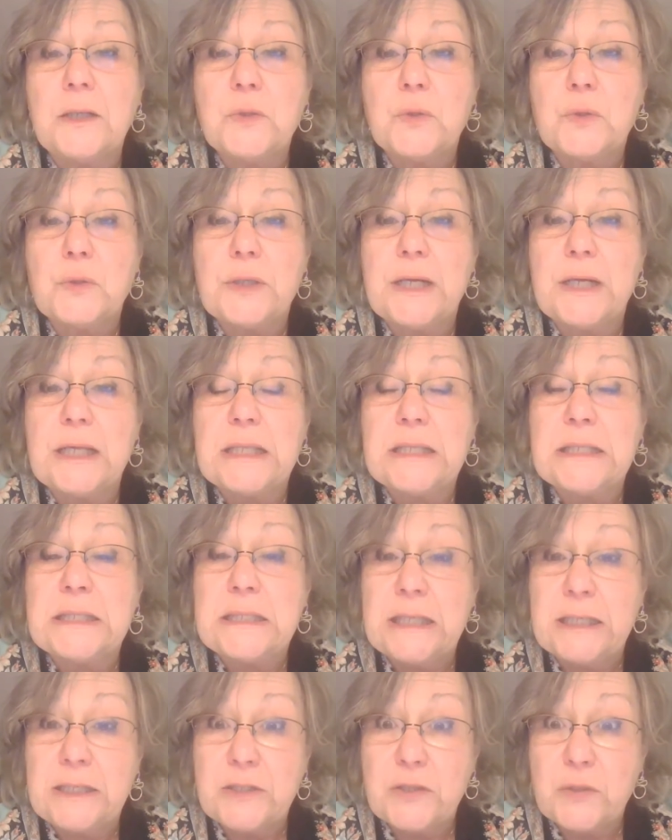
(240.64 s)
During the
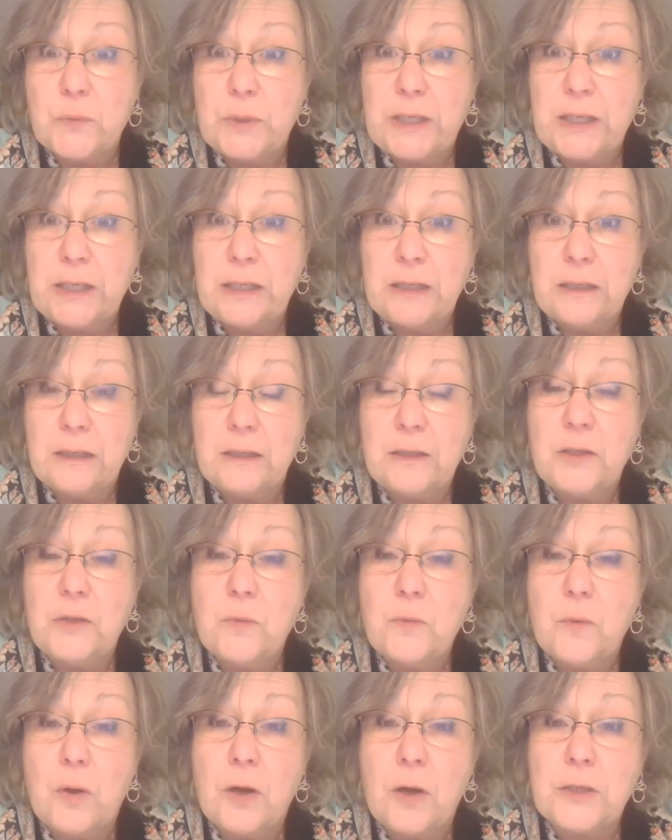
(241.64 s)
6th week,
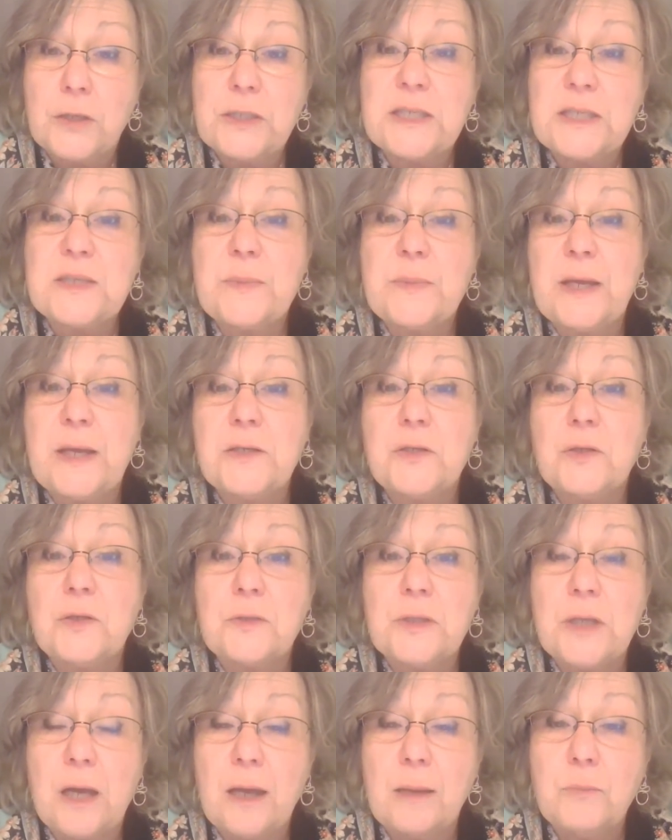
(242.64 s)
you are to spend
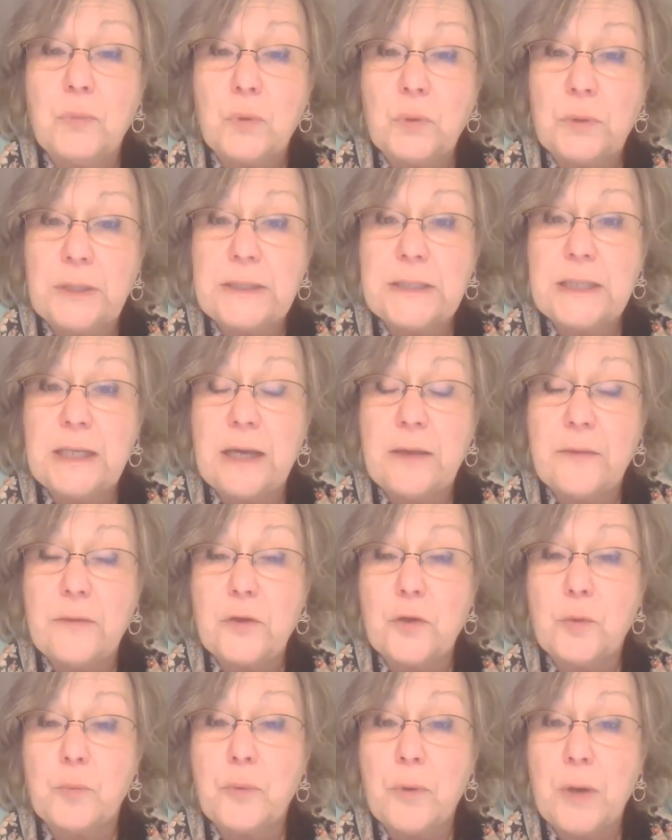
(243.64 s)
your time pulling together
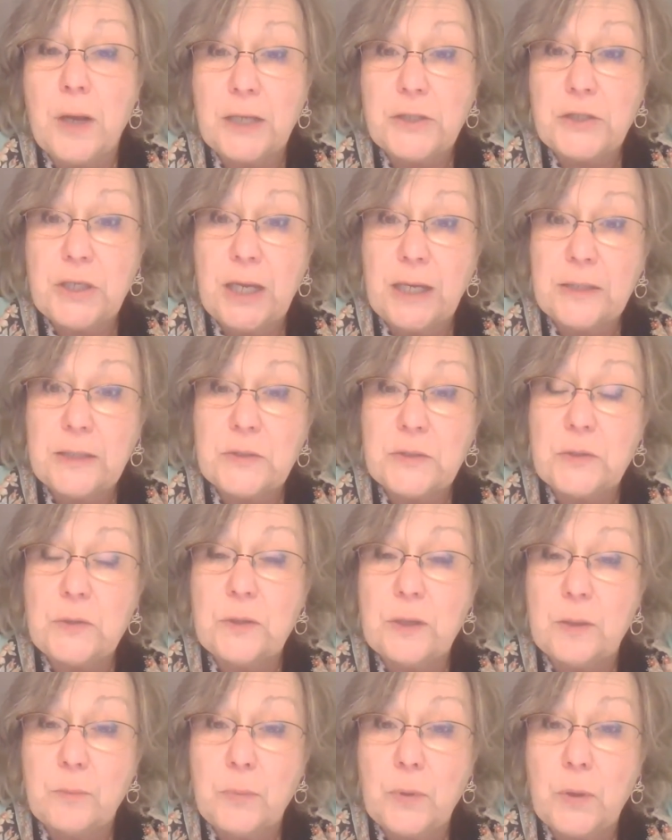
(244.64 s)
your project so
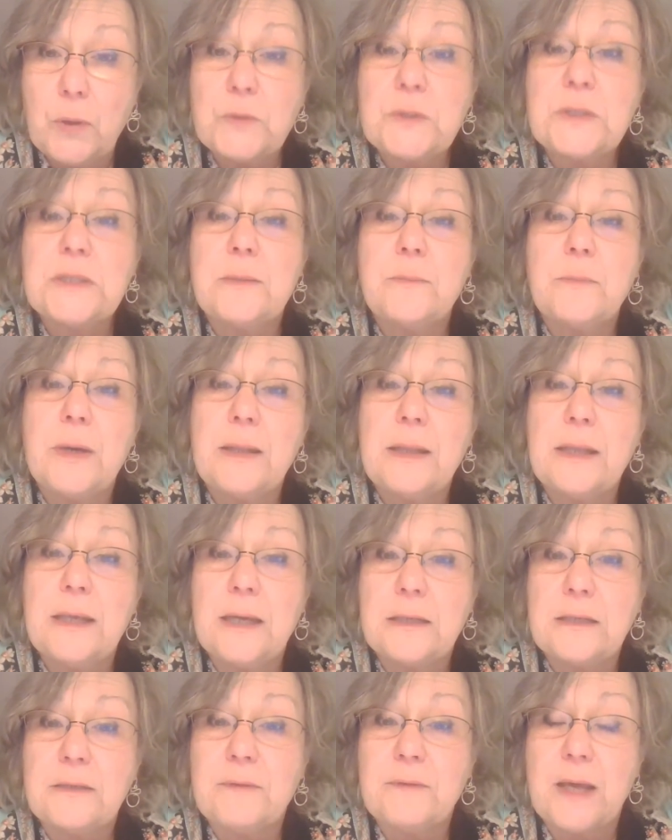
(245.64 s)
you can post it by the
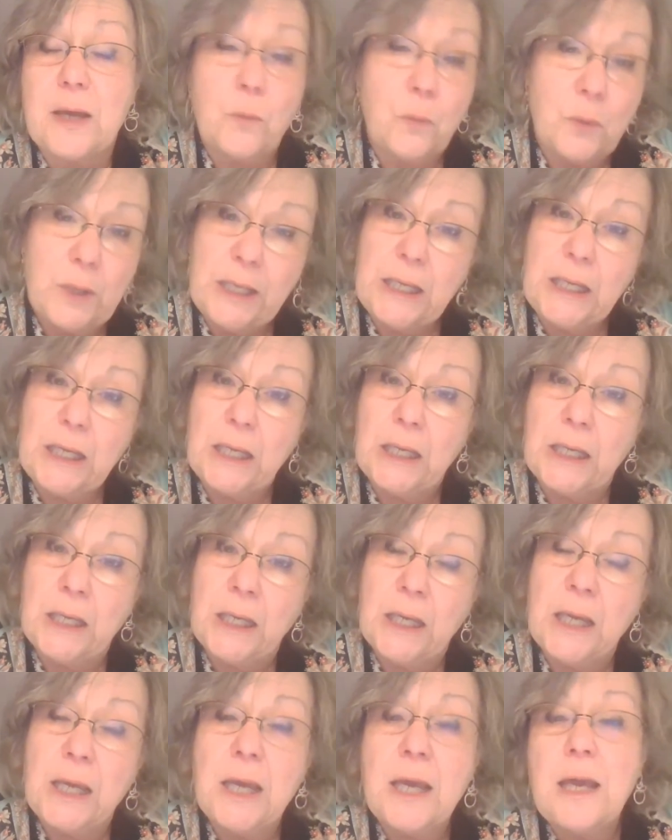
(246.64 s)
end of that week.
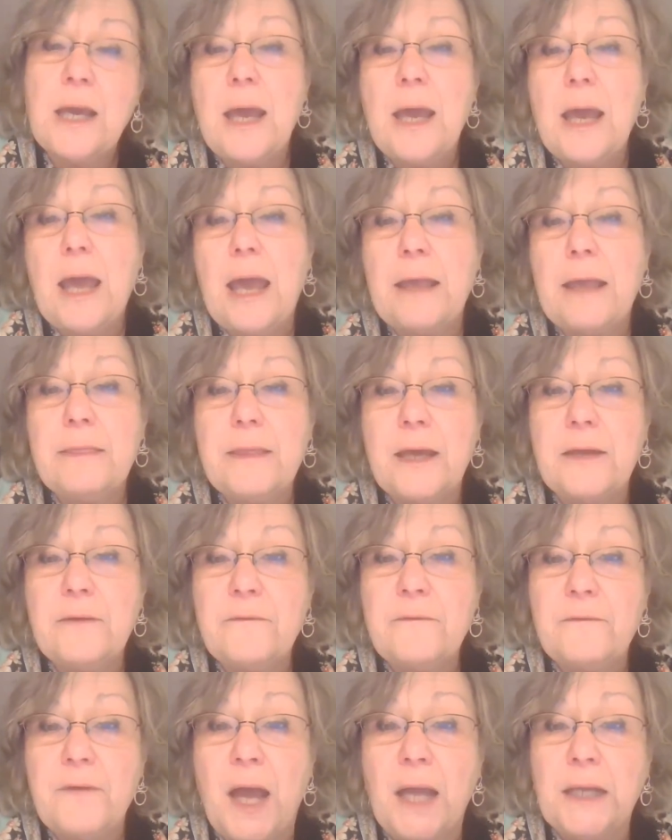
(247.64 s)
And then
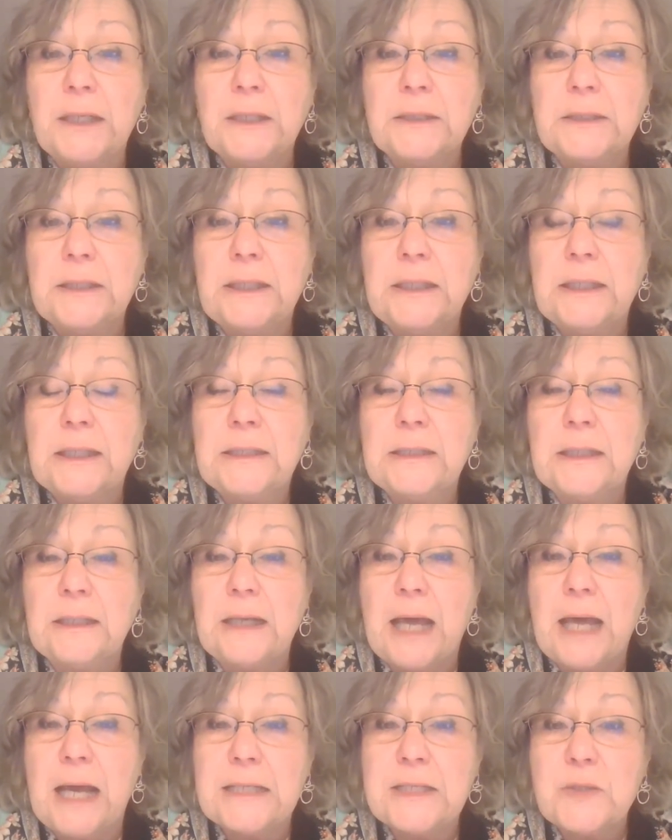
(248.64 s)
finally, in the
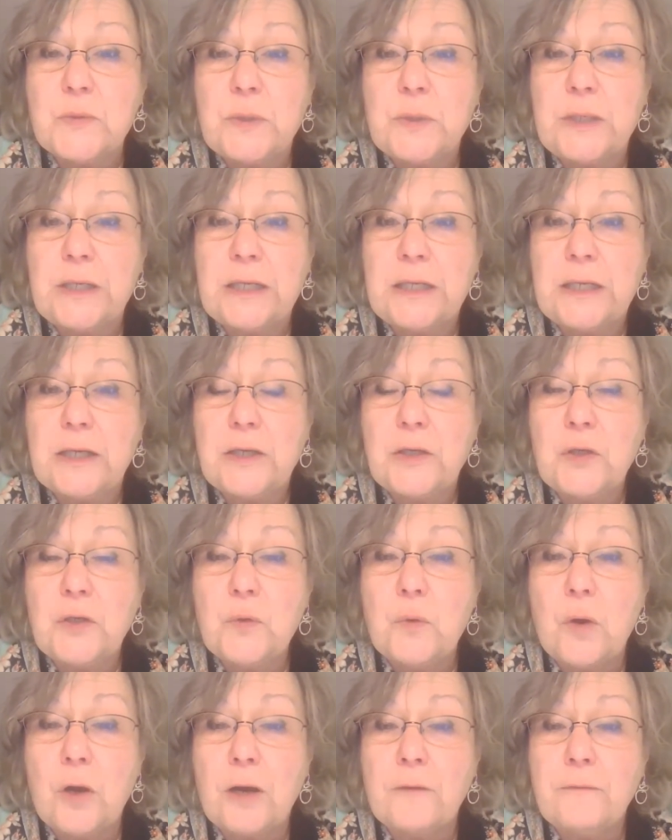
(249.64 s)
last week,
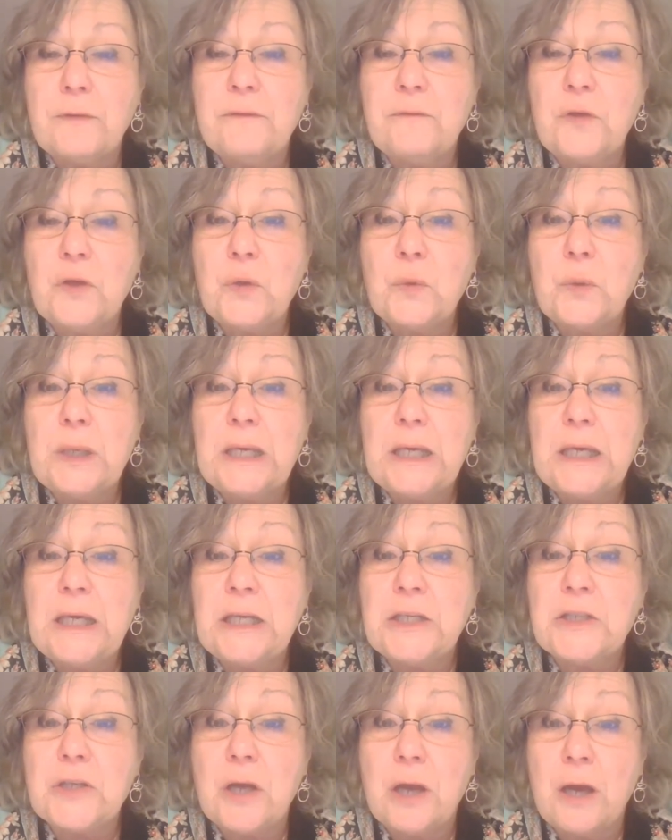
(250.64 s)
you are reviewing
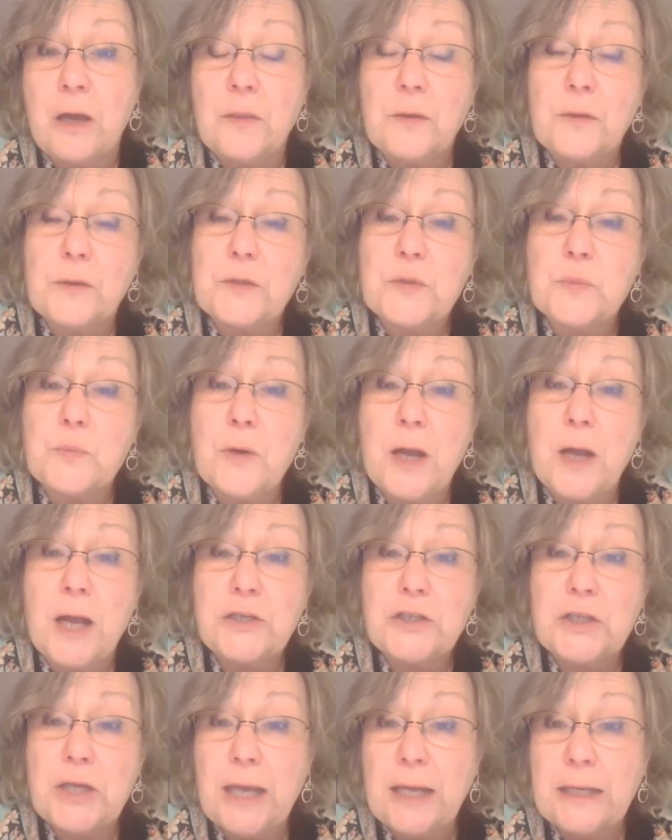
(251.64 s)
each other's
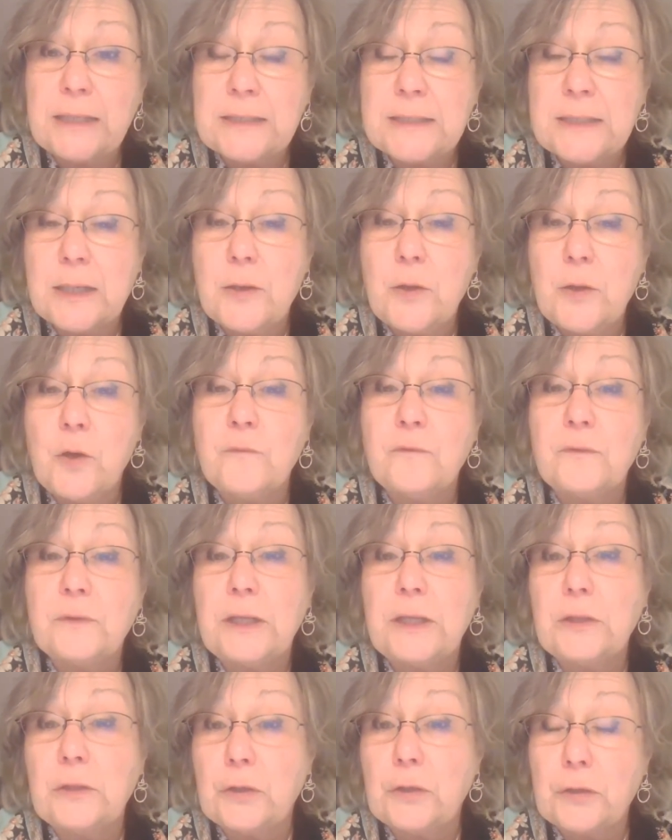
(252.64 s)
projects,
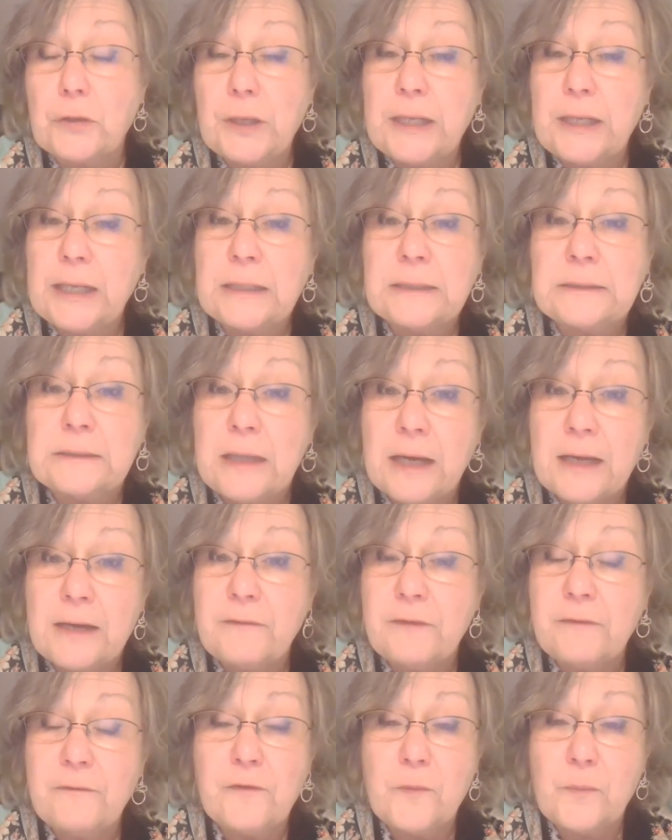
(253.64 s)
hopefully learning a lot
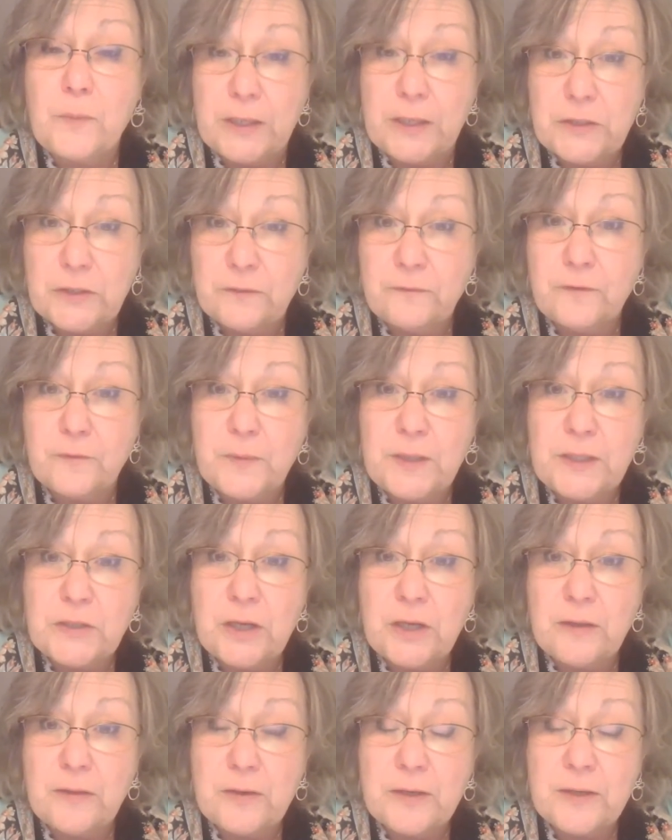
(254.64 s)
of information from
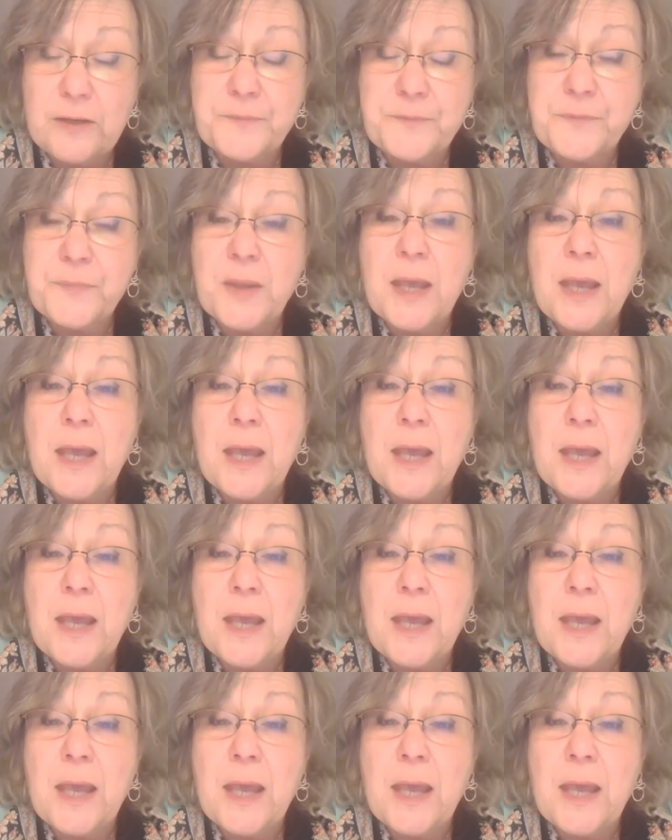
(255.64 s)
each other.